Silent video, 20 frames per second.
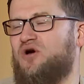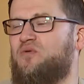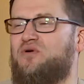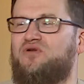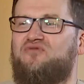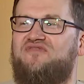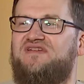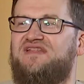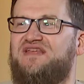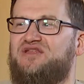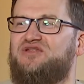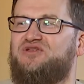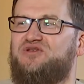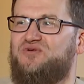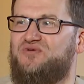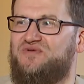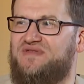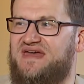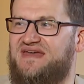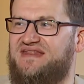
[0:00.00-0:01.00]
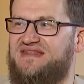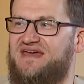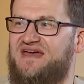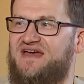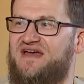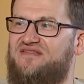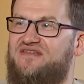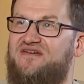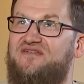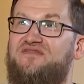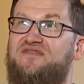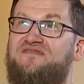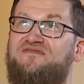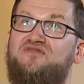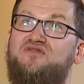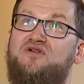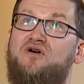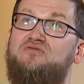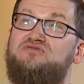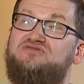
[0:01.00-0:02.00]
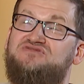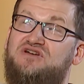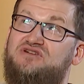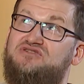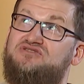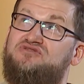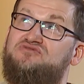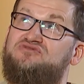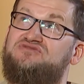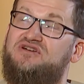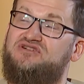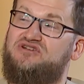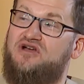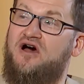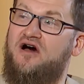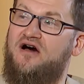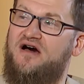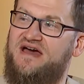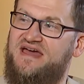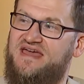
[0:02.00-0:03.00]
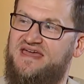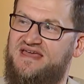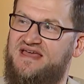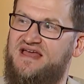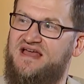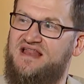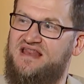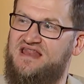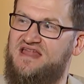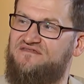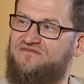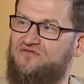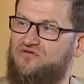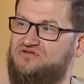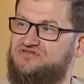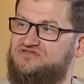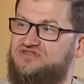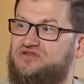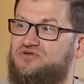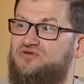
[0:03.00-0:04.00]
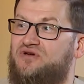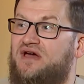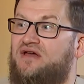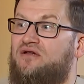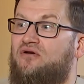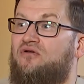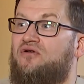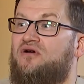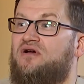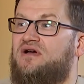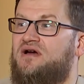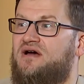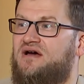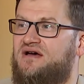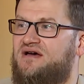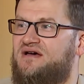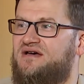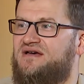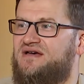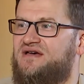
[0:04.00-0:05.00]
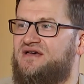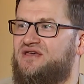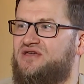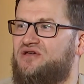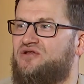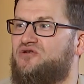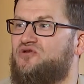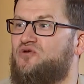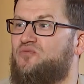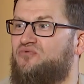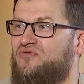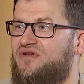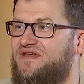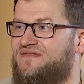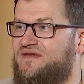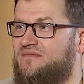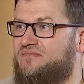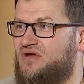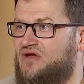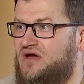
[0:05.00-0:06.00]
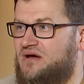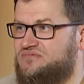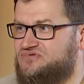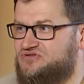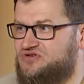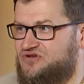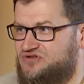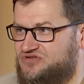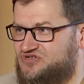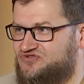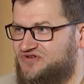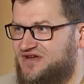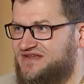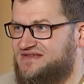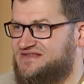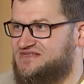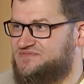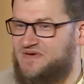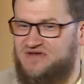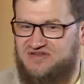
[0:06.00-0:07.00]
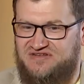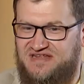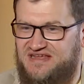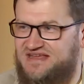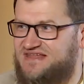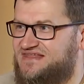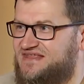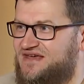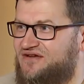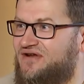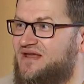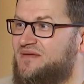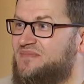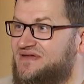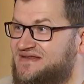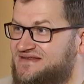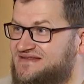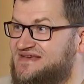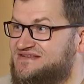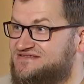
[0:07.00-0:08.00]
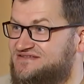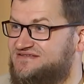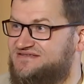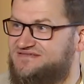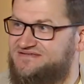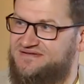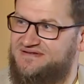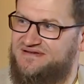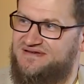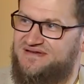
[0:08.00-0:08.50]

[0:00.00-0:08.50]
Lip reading: no one really knew then that if you go to such high levels that you can no longer, your breathing becomes constricted, especially in the Arabian desert.